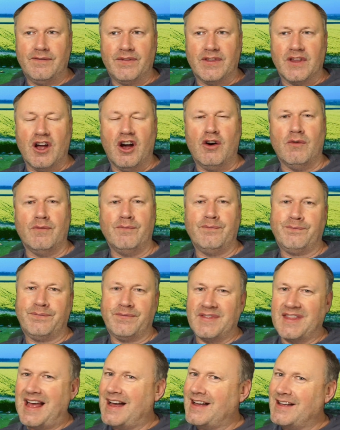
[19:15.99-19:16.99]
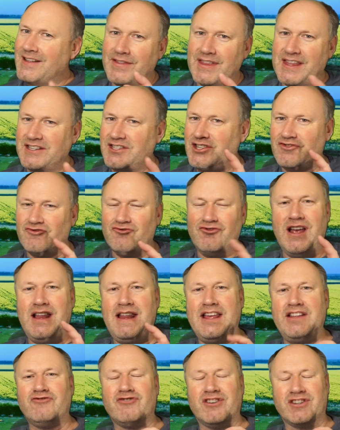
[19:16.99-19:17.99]
Oh, this is really
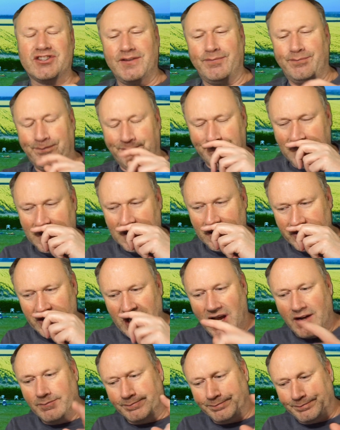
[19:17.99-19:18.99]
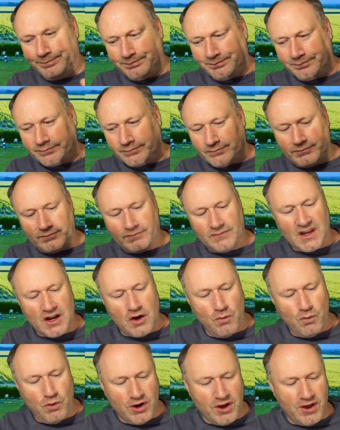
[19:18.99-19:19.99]
interesting. So,
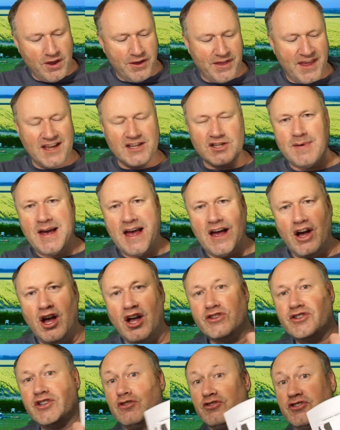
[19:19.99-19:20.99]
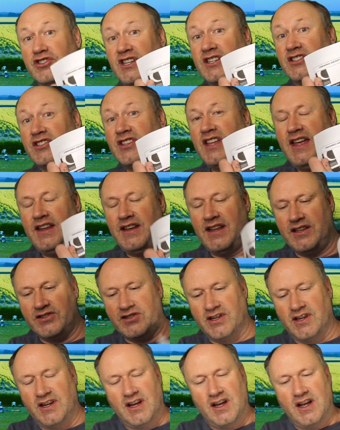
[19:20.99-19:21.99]
one of the things about Article 16 is,
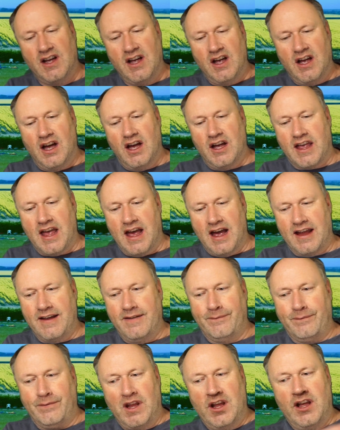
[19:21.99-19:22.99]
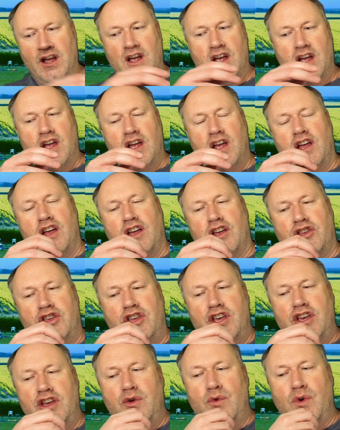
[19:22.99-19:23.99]
okay,
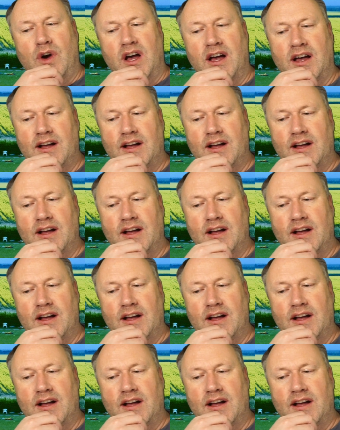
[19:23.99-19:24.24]
you've